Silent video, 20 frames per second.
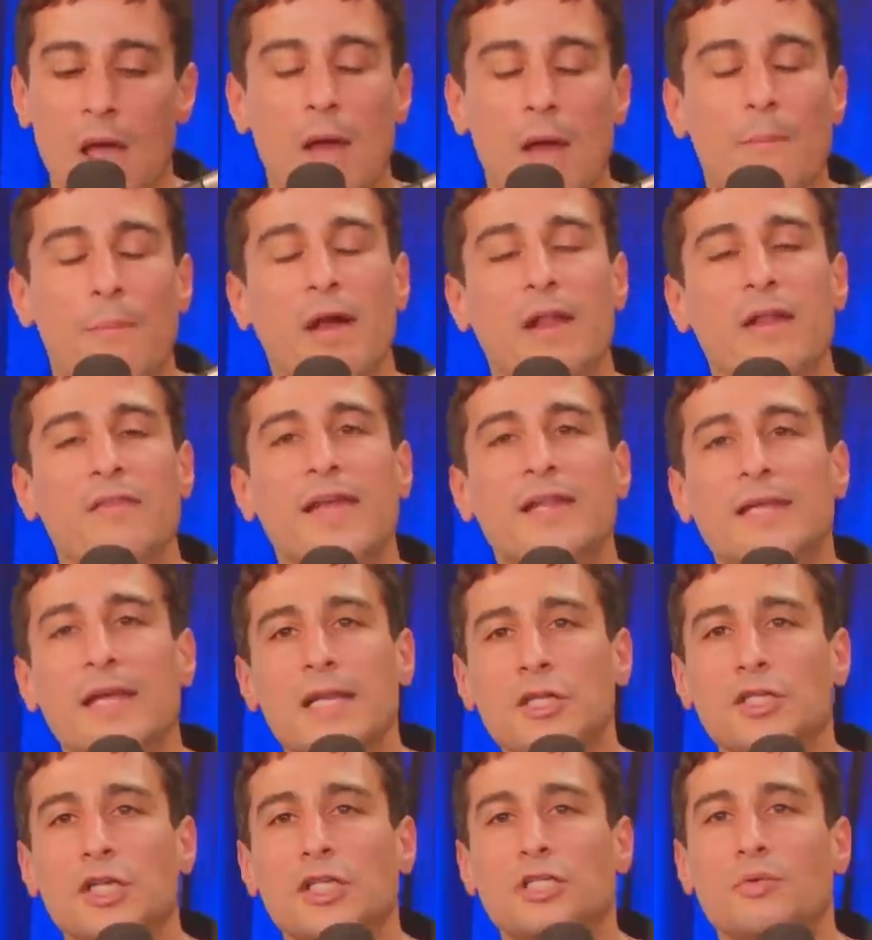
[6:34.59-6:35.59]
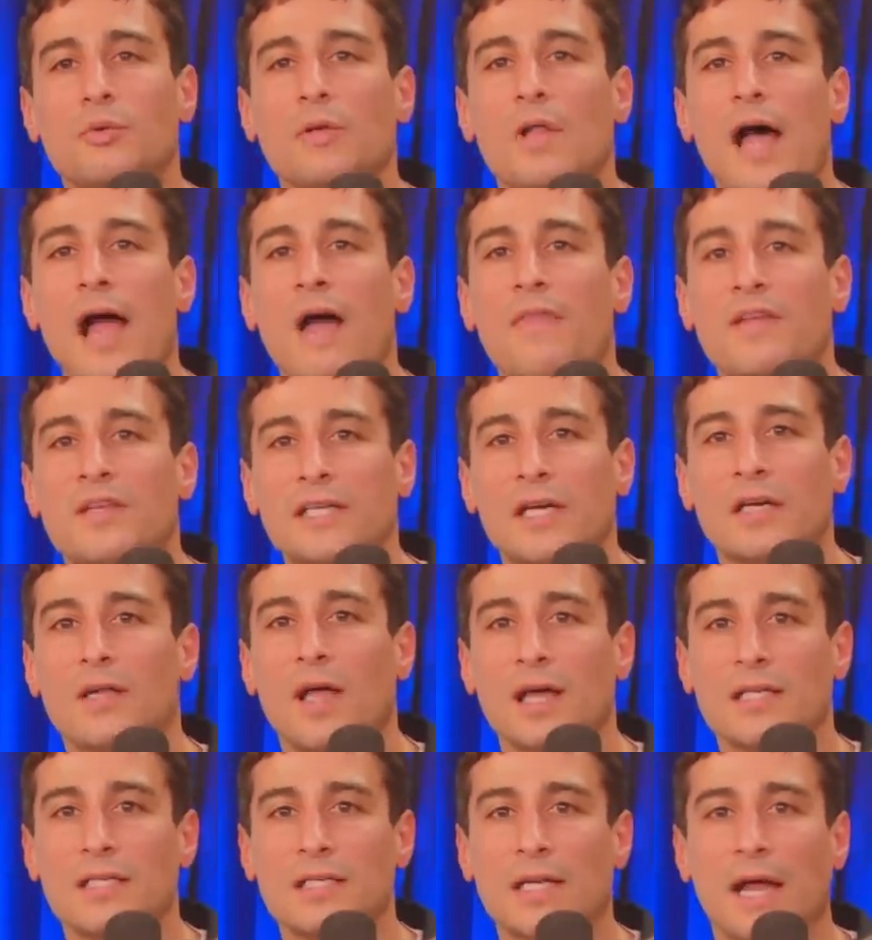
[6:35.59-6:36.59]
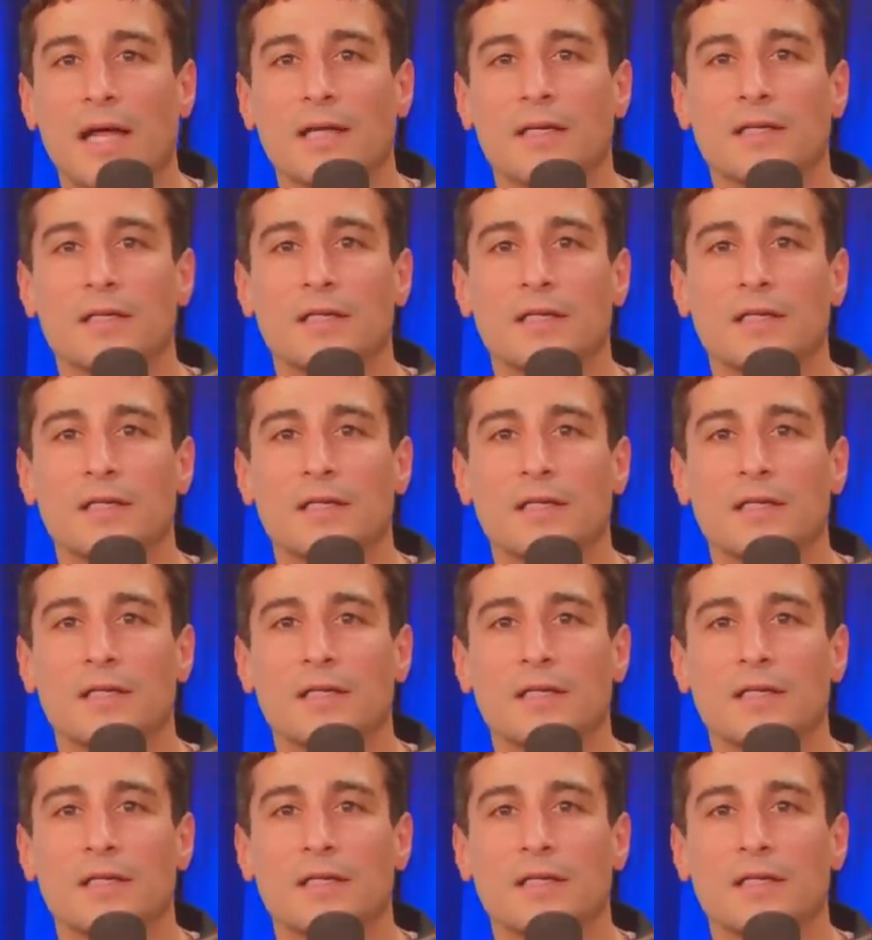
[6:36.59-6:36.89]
But they didn't just rely on the Steele dossier.